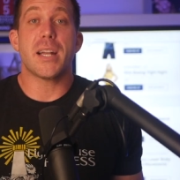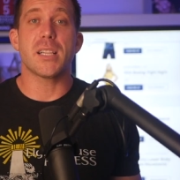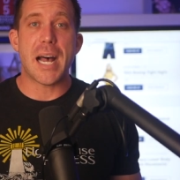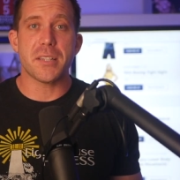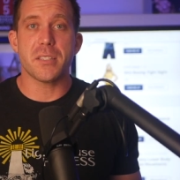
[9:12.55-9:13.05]

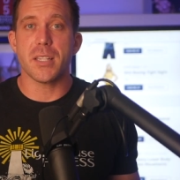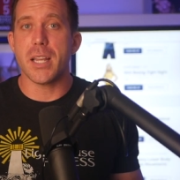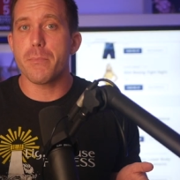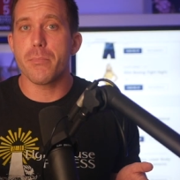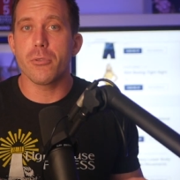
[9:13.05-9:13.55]
classes
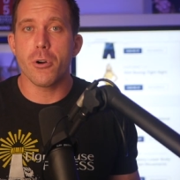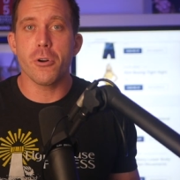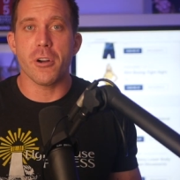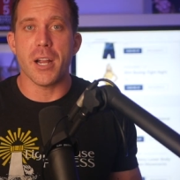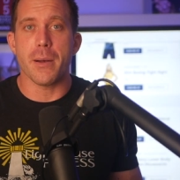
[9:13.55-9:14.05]
and
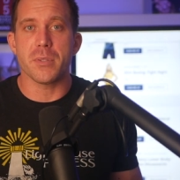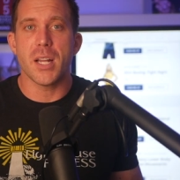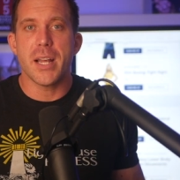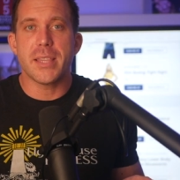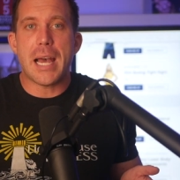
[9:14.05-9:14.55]
programs
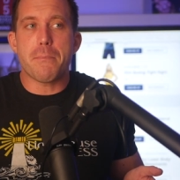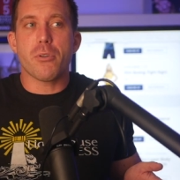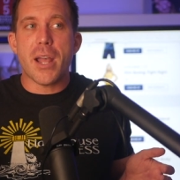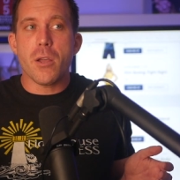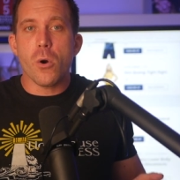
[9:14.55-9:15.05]
that
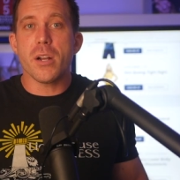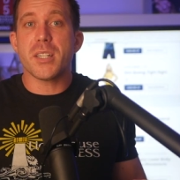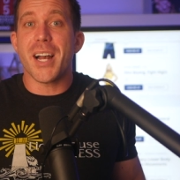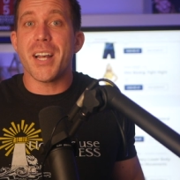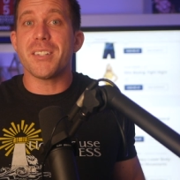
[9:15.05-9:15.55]

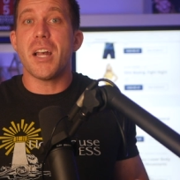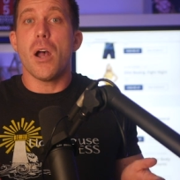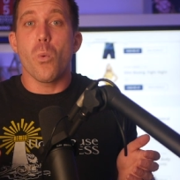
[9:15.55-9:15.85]
prioritize